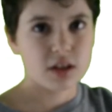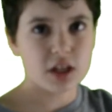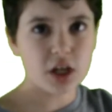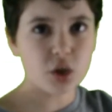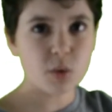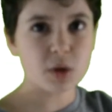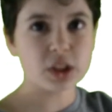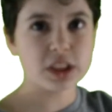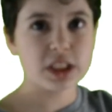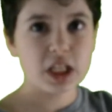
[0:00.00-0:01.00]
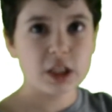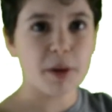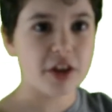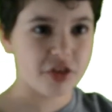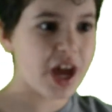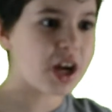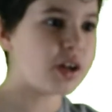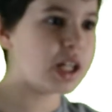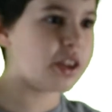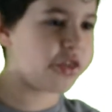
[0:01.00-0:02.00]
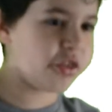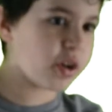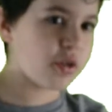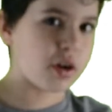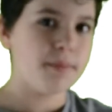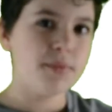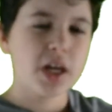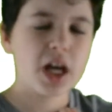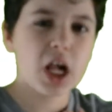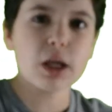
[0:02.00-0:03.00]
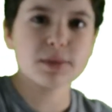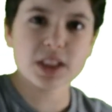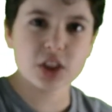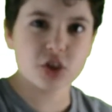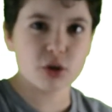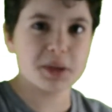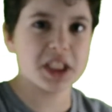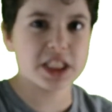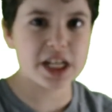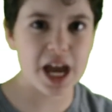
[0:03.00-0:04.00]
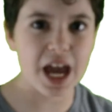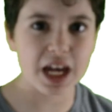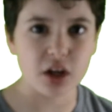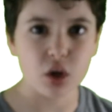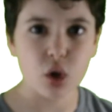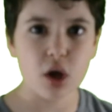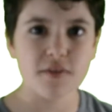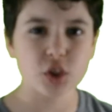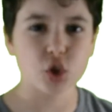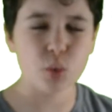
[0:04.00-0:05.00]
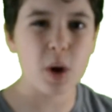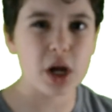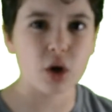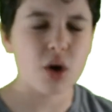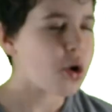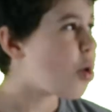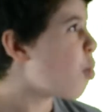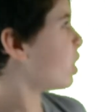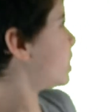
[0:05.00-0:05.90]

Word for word: In other words, the Pythagorean theorem helps us determine the diagonal of a square with